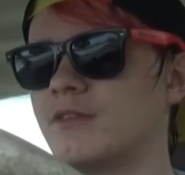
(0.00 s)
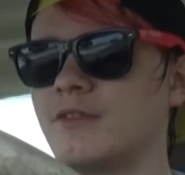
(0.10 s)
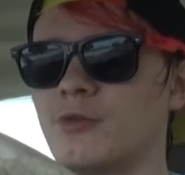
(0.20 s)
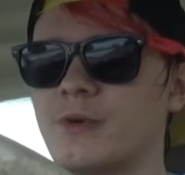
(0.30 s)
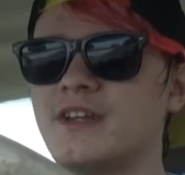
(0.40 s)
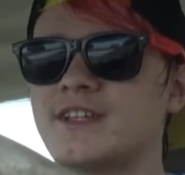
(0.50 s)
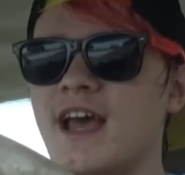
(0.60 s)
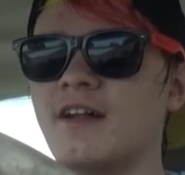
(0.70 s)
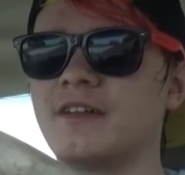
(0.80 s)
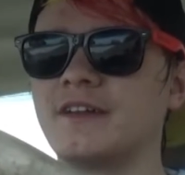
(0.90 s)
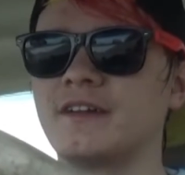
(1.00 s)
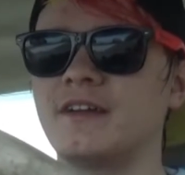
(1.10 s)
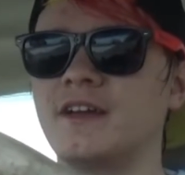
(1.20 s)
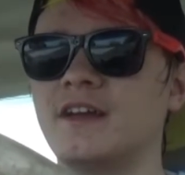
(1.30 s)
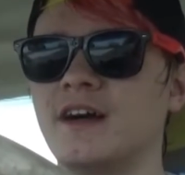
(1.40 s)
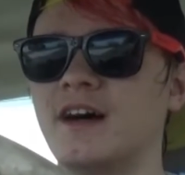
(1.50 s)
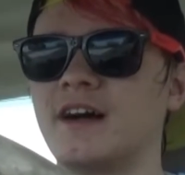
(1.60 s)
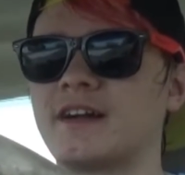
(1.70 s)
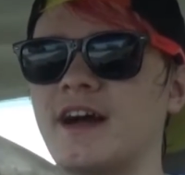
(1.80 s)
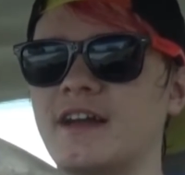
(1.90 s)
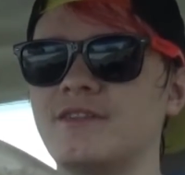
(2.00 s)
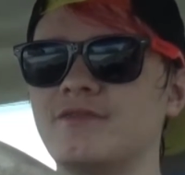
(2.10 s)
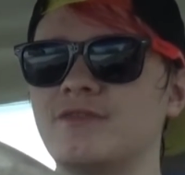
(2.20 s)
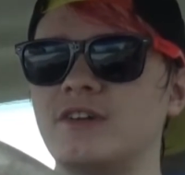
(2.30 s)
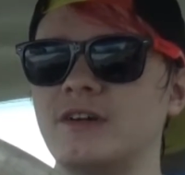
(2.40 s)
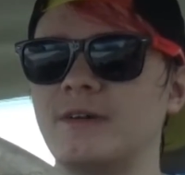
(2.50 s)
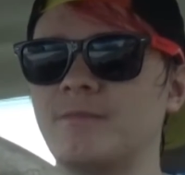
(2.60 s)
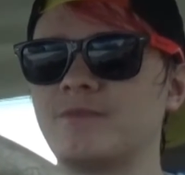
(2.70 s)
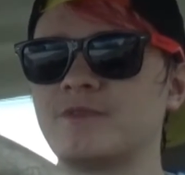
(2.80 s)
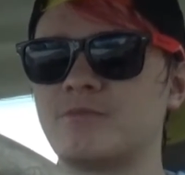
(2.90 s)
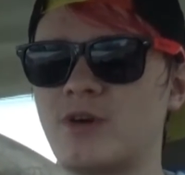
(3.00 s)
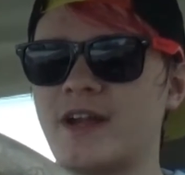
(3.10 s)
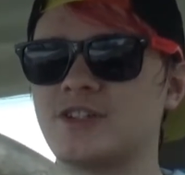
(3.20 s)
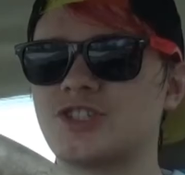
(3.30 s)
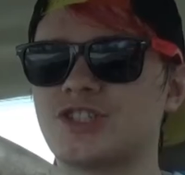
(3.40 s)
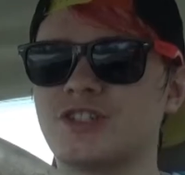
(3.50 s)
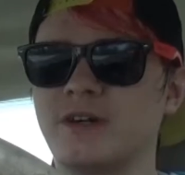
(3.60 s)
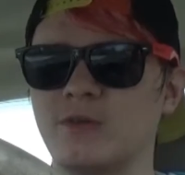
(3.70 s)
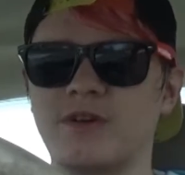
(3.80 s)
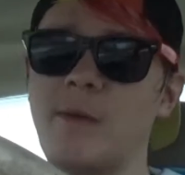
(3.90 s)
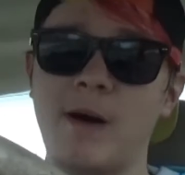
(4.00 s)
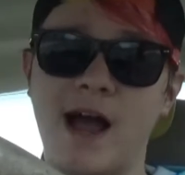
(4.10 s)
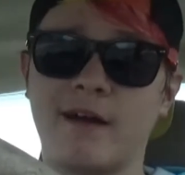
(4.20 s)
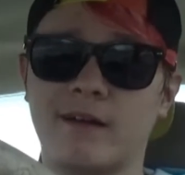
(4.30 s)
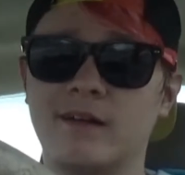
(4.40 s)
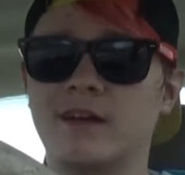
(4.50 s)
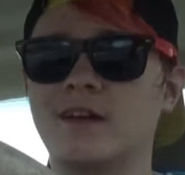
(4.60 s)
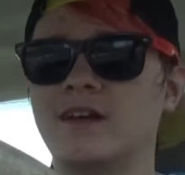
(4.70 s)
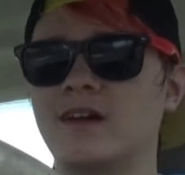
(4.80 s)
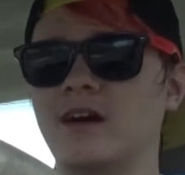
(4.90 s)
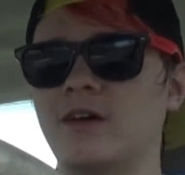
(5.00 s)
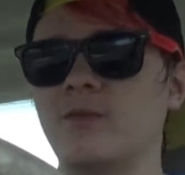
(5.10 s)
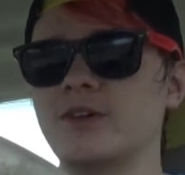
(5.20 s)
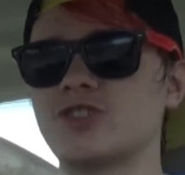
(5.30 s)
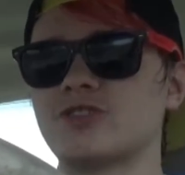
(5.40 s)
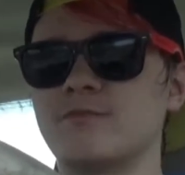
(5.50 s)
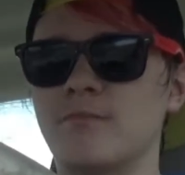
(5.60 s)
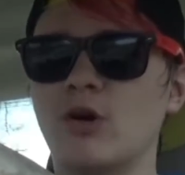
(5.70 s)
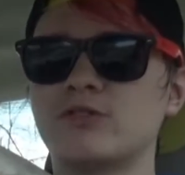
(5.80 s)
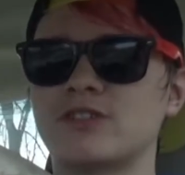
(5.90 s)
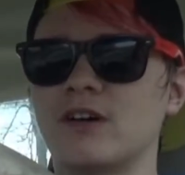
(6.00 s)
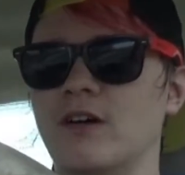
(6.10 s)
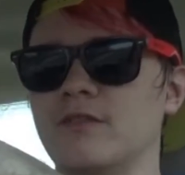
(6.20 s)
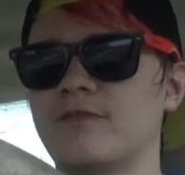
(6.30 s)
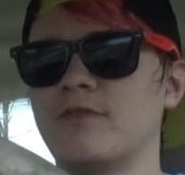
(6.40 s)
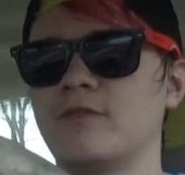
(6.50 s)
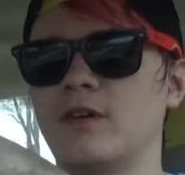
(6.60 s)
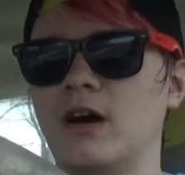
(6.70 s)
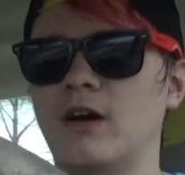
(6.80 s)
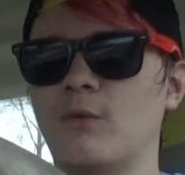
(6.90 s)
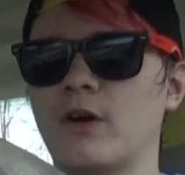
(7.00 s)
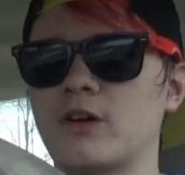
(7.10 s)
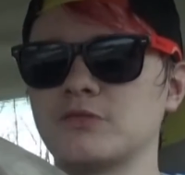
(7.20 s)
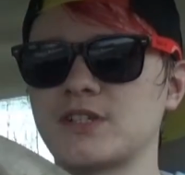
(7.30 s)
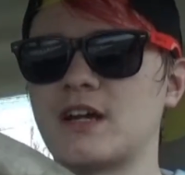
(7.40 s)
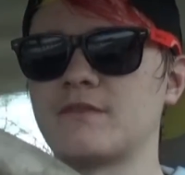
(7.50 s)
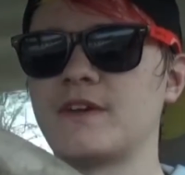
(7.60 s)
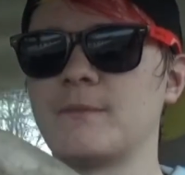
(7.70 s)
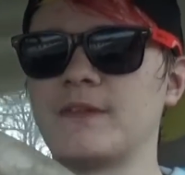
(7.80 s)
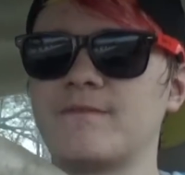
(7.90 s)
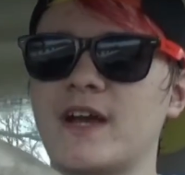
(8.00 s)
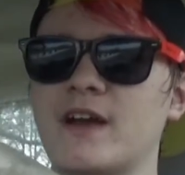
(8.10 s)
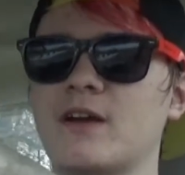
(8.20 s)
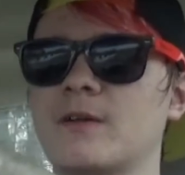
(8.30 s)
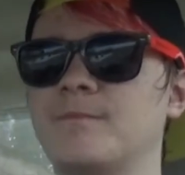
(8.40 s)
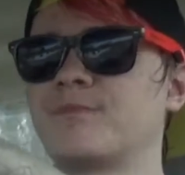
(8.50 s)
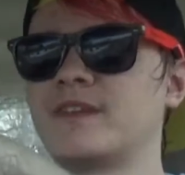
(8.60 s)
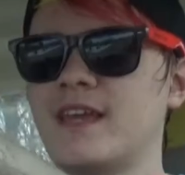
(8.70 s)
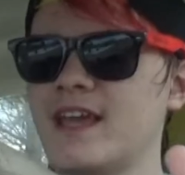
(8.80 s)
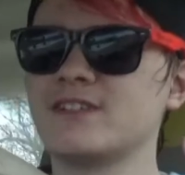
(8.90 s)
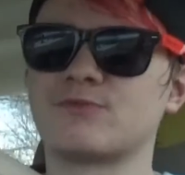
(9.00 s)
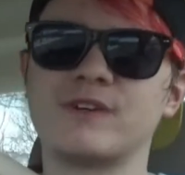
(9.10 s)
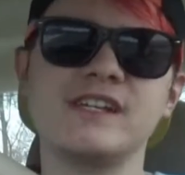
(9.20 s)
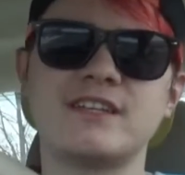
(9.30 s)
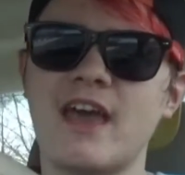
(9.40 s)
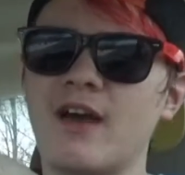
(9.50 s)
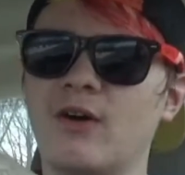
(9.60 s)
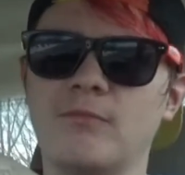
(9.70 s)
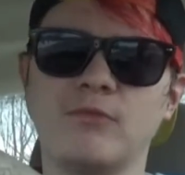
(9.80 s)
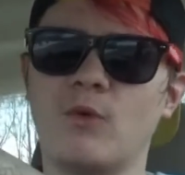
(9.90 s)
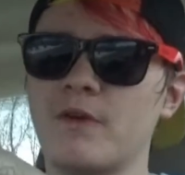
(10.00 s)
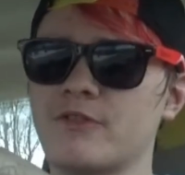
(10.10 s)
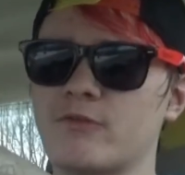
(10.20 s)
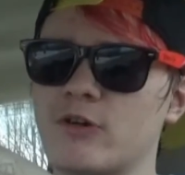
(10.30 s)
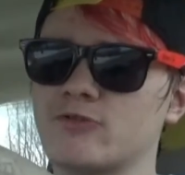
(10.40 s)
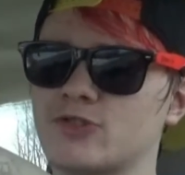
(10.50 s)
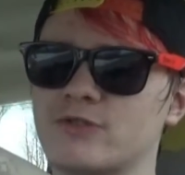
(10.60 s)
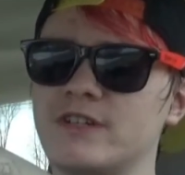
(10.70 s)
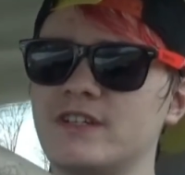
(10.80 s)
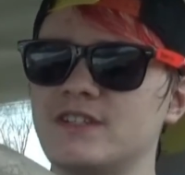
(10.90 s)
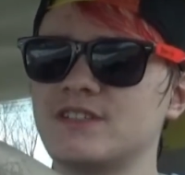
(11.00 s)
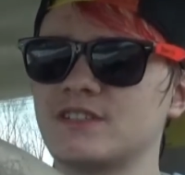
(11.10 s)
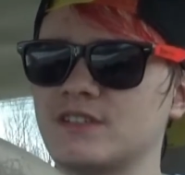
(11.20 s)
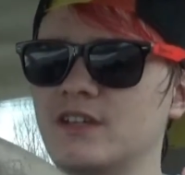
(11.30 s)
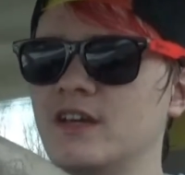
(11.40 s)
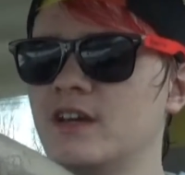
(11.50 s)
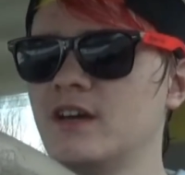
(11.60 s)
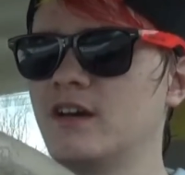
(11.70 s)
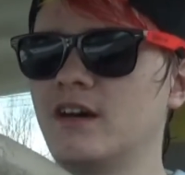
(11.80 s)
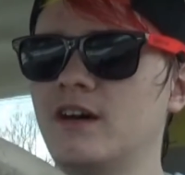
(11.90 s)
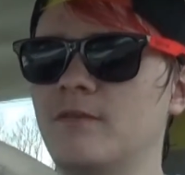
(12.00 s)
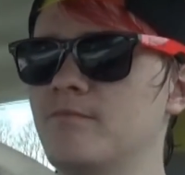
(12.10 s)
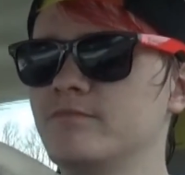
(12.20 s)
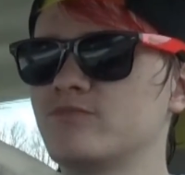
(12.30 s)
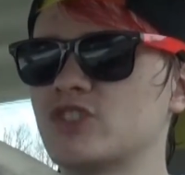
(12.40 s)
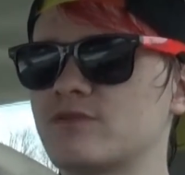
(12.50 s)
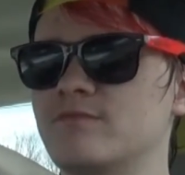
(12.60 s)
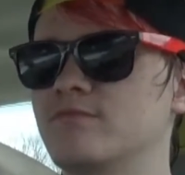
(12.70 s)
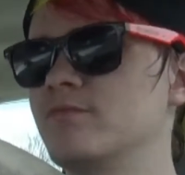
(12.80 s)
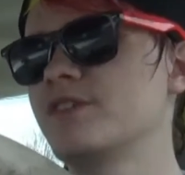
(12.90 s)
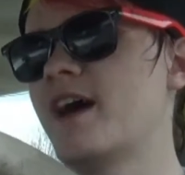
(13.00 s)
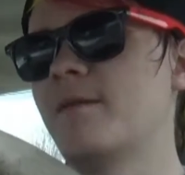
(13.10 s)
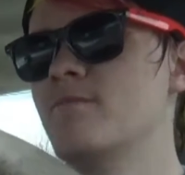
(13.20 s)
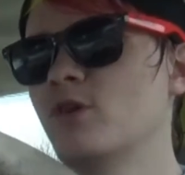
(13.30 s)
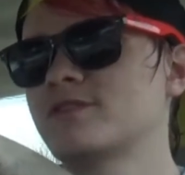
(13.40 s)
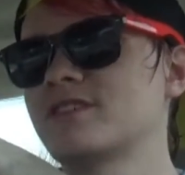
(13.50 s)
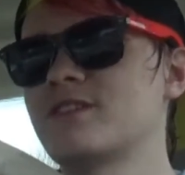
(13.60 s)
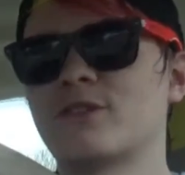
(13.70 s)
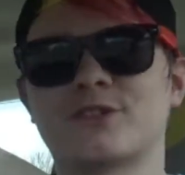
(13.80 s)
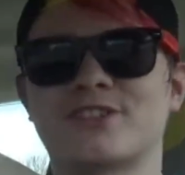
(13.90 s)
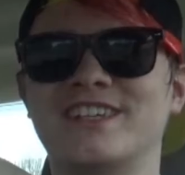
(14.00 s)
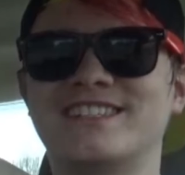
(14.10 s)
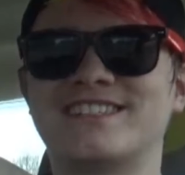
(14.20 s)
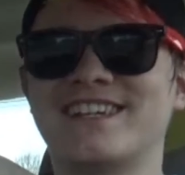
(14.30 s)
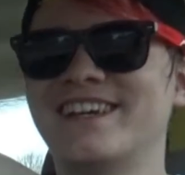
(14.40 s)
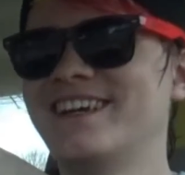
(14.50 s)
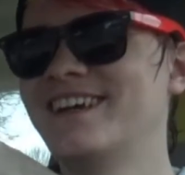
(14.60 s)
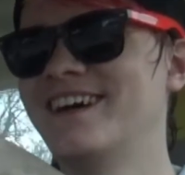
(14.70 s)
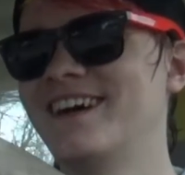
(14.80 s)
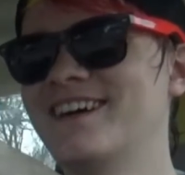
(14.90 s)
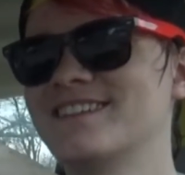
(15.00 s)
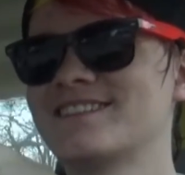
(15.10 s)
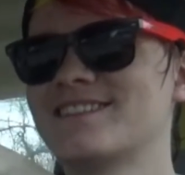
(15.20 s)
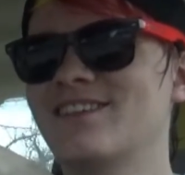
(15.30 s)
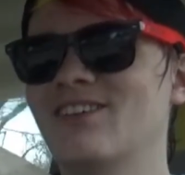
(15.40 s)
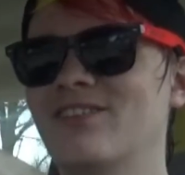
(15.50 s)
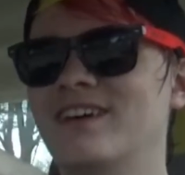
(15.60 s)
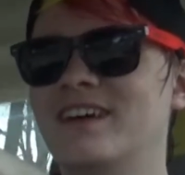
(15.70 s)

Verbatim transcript: the retailing uh, kind of uh, branch over at Meijer, uh, which most of uh, what goes on at Family Fare is retail with groceries, and, uh, just yeah, mostly groceries. Uh, so.